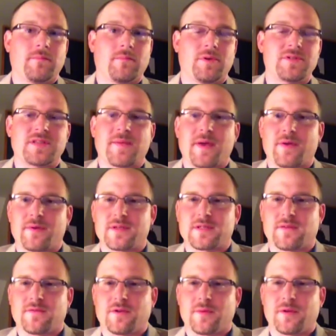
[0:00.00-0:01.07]
puts them at
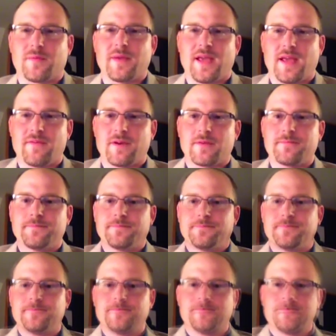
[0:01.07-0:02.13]
risk of criminal behavior.
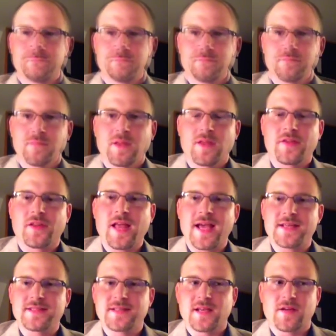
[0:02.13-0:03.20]
The
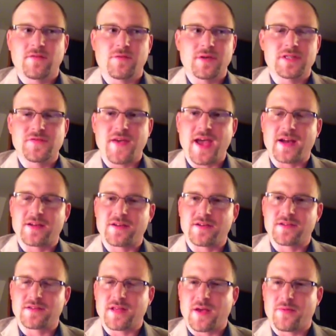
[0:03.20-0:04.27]
last set of risk
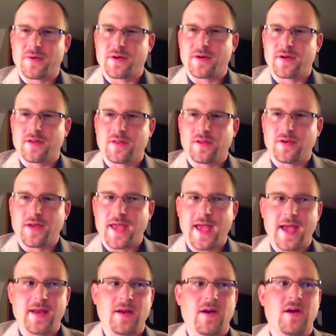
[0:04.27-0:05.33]
factors that we're going to look
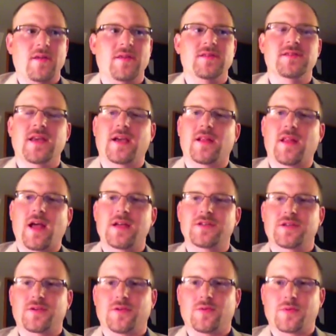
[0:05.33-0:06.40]
at are the
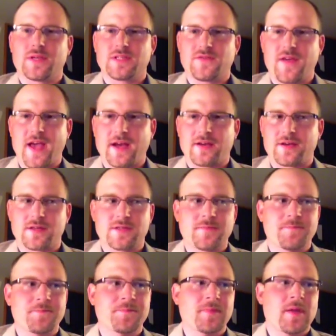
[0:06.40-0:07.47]
psychological risk factors.
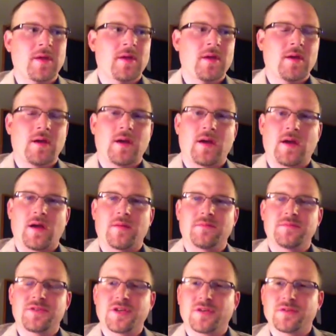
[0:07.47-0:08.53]

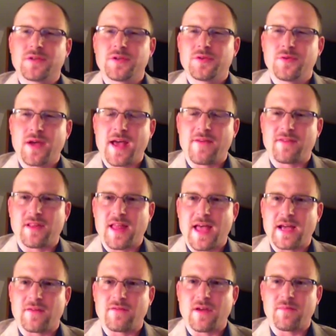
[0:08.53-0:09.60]
Children who have a
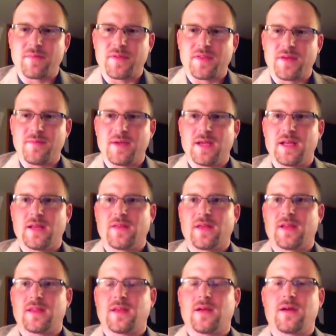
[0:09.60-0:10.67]
lack of empathy, meaning
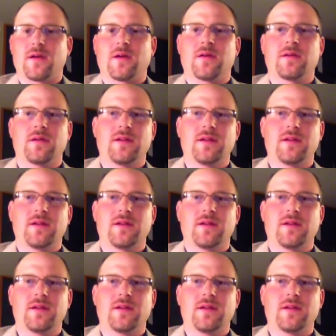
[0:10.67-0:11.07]
that they're